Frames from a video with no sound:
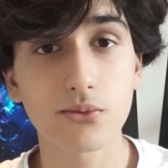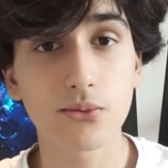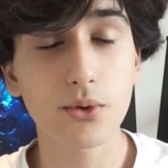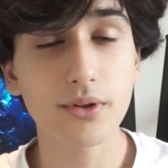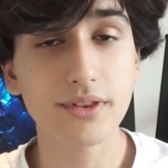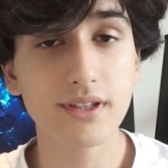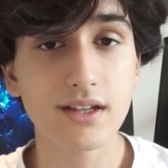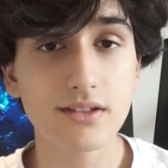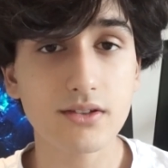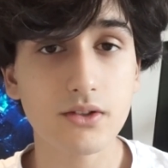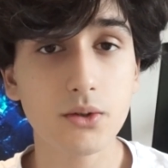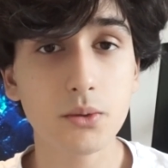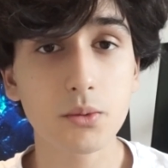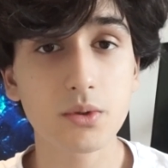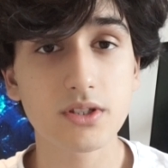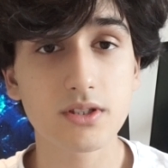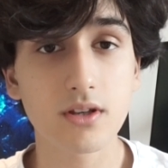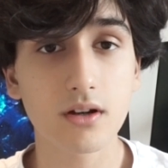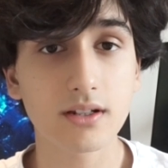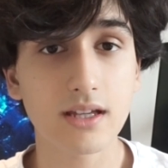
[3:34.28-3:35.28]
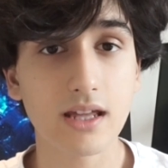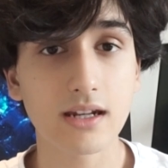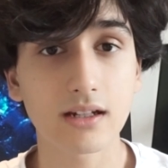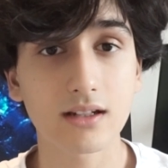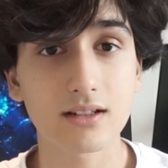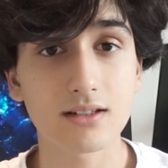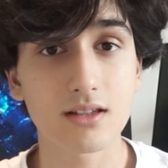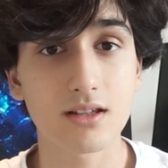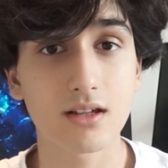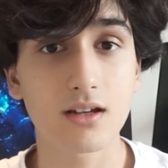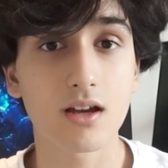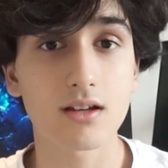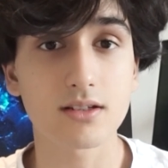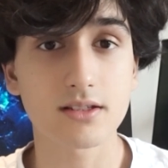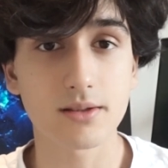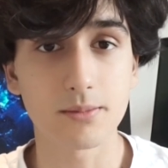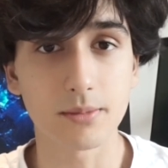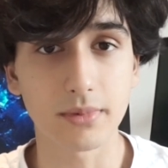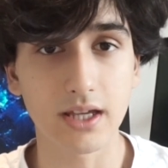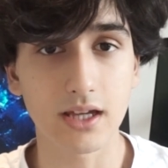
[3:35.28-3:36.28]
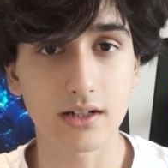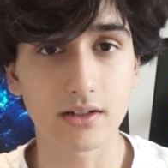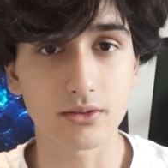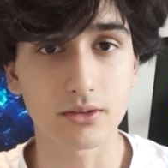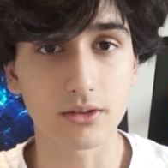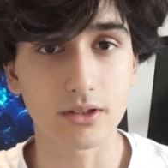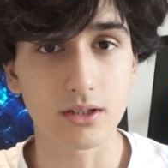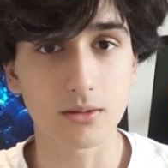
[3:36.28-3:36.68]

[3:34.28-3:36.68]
the fourth category, we start getting into the custom mechanical